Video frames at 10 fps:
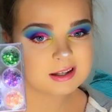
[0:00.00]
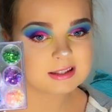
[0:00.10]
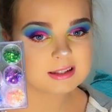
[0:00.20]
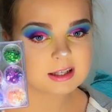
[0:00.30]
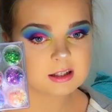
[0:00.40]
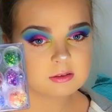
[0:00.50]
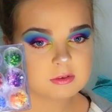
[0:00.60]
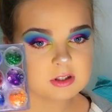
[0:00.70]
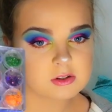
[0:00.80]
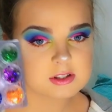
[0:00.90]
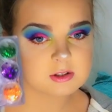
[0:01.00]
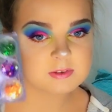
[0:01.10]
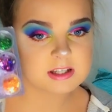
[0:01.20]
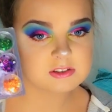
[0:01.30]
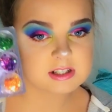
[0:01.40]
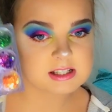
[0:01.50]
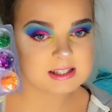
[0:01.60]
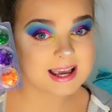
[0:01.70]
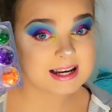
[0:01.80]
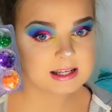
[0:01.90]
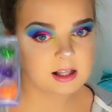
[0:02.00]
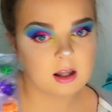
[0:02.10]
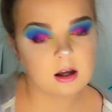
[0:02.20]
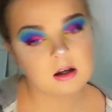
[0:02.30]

and then like silver, iridescent, any color.